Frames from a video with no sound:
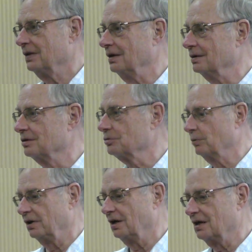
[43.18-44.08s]
It's
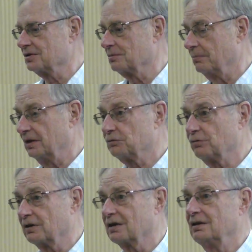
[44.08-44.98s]
when it has a
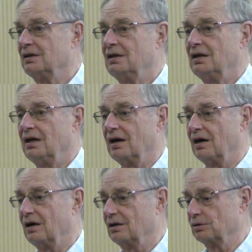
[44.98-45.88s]
metric
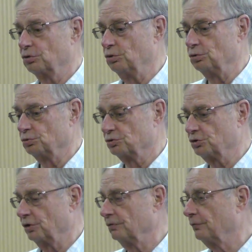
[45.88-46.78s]
whose
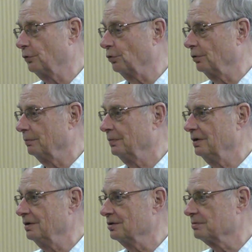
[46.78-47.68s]
Chern form
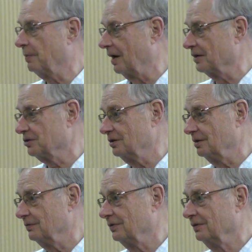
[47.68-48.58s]
is
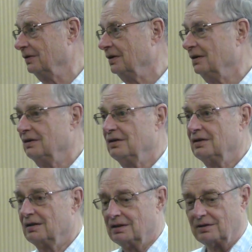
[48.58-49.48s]
positive.
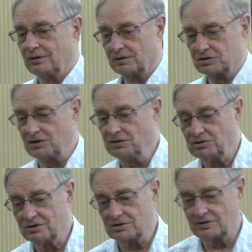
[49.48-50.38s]
There are
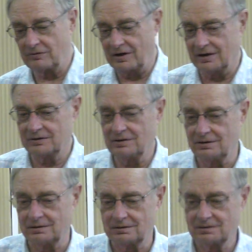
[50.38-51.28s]
extensions of that
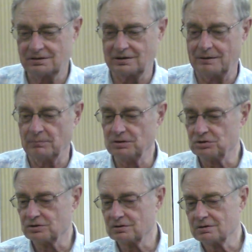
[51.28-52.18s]
that I
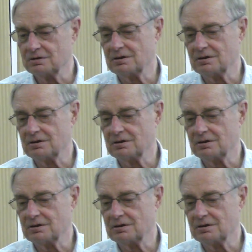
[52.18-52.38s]
mentioned